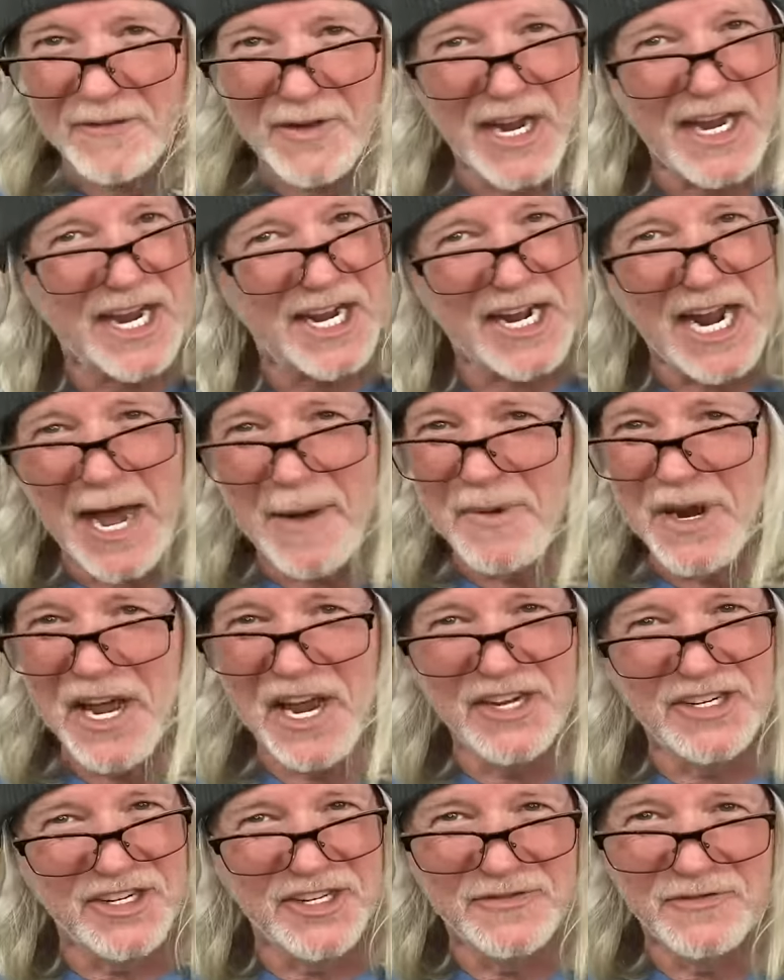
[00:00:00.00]
I had
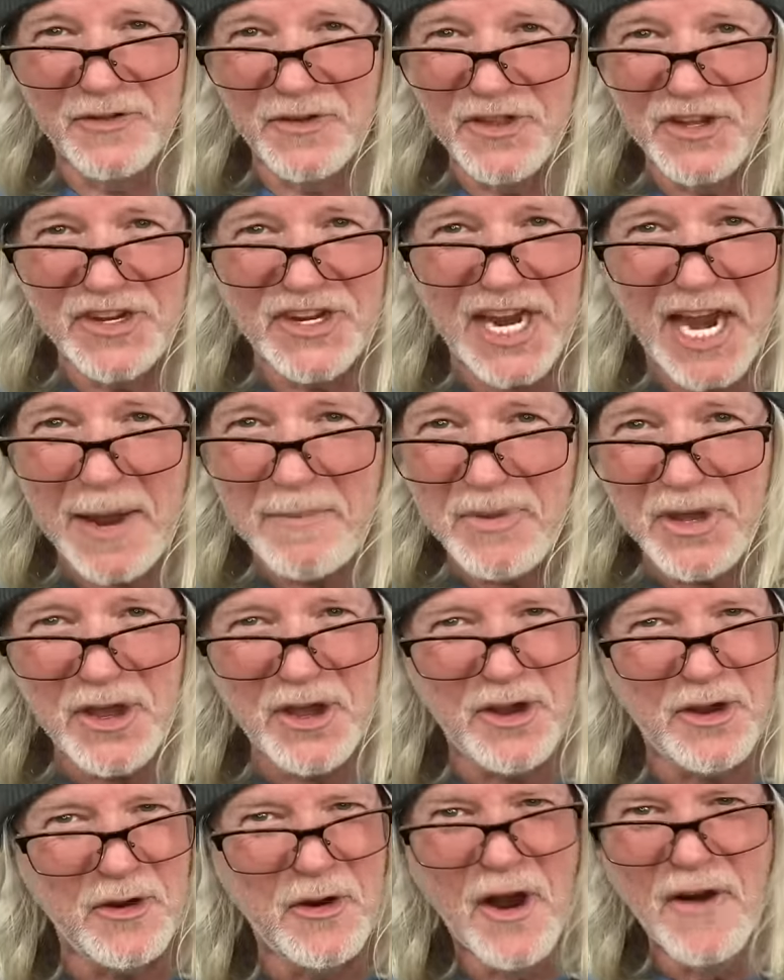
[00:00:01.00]
nominations for the
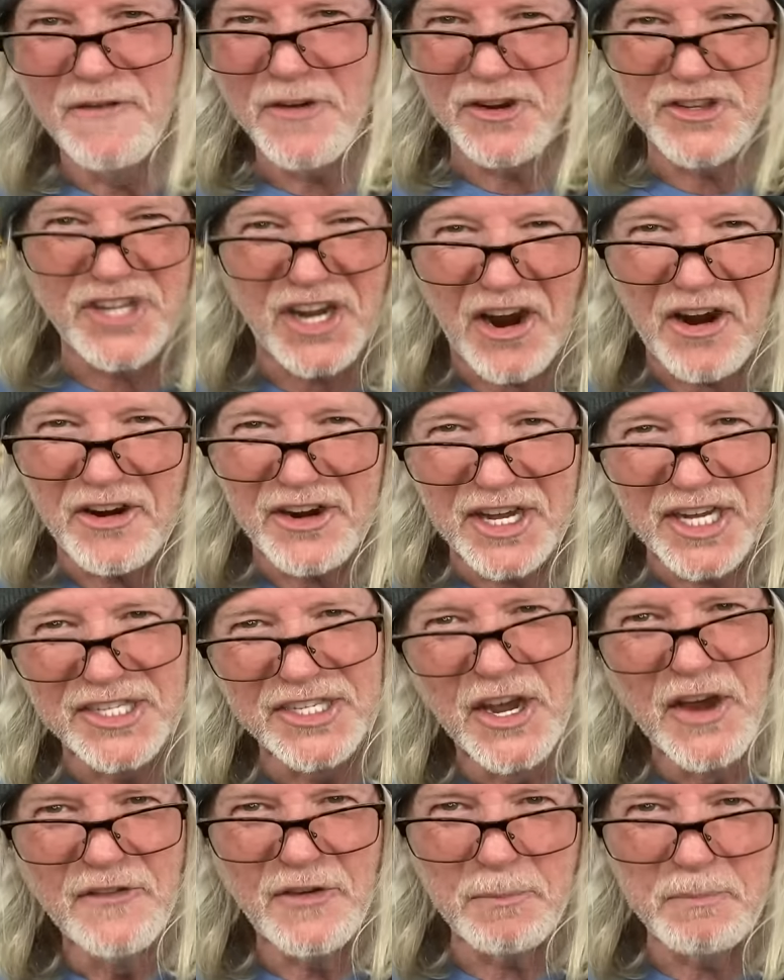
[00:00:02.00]
debut, for Tarkus,
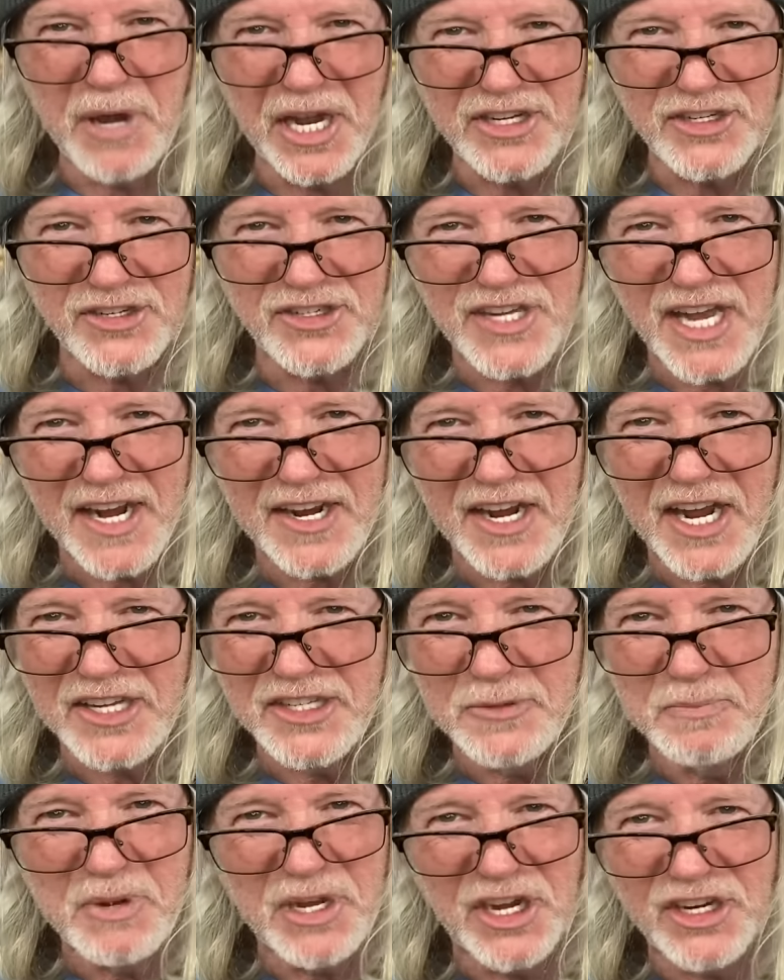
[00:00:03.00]
for Pictures at an
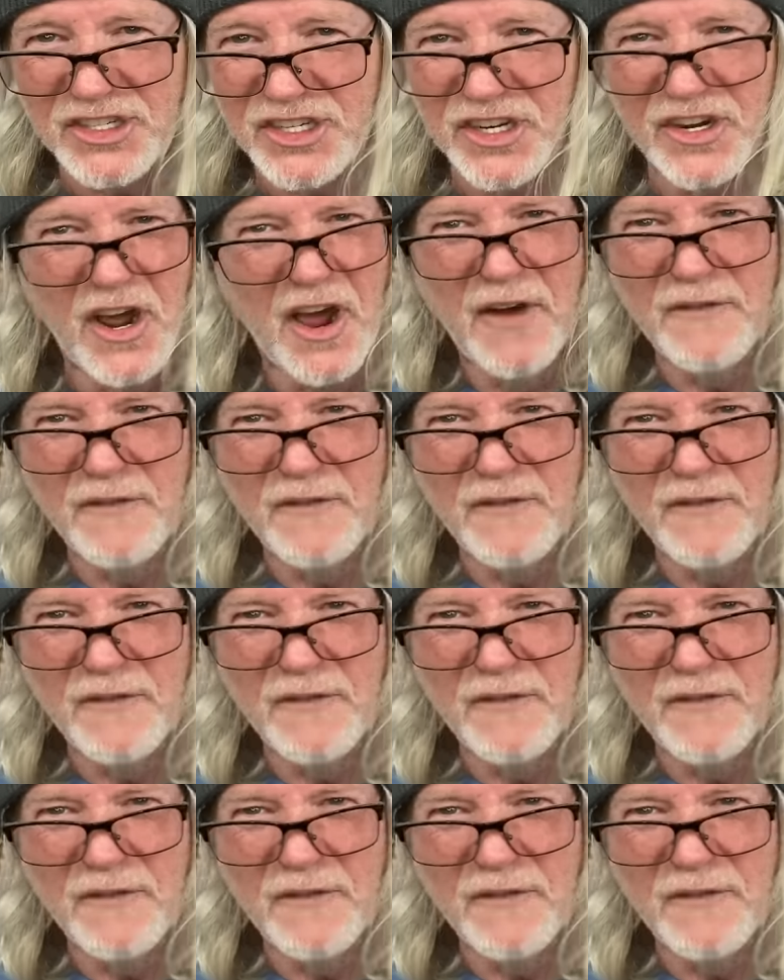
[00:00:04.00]
Exhibition,